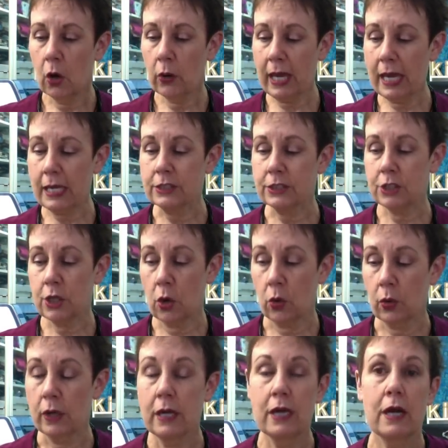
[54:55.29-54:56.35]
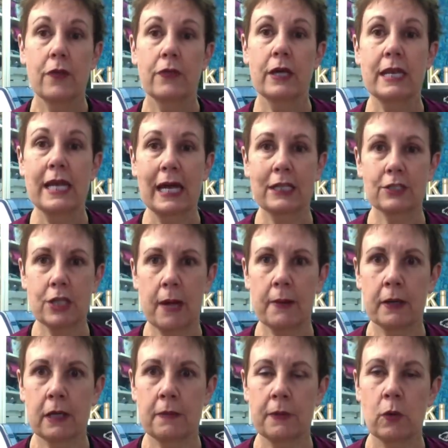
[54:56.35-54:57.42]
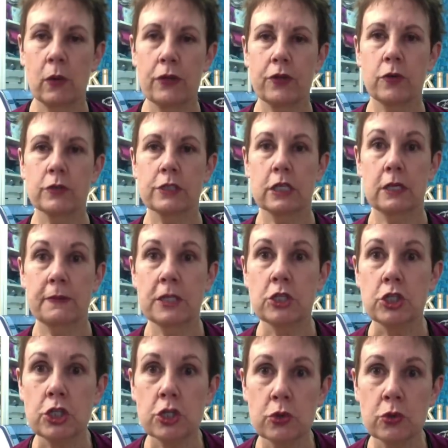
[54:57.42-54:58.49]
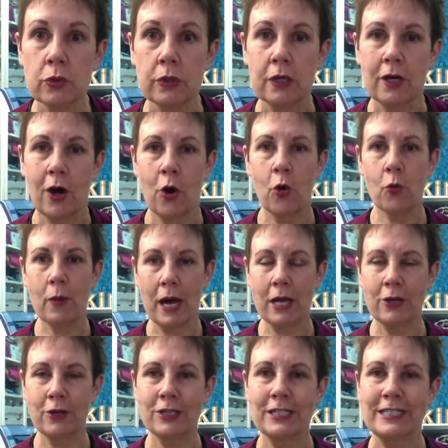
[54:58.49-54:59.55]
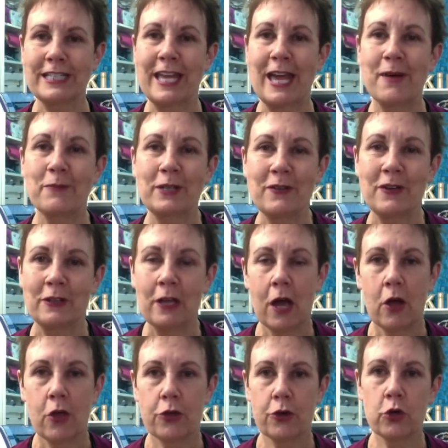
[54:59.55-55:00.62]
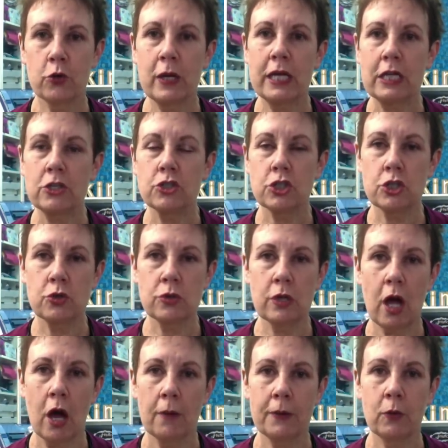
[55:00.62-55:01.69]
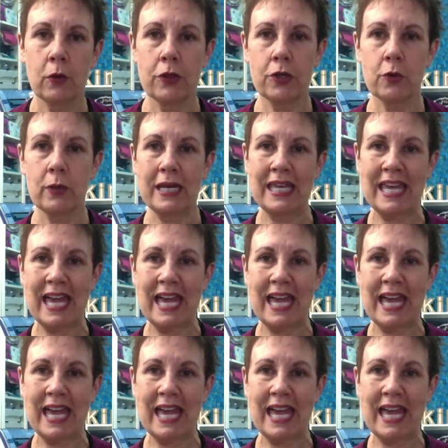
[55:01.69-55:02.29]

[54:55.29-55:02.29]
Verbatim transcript: Okay, so the next time I'm going to be with you is going to be June. Oh my goodness, I can't believe it. Third week in June, I'll be with you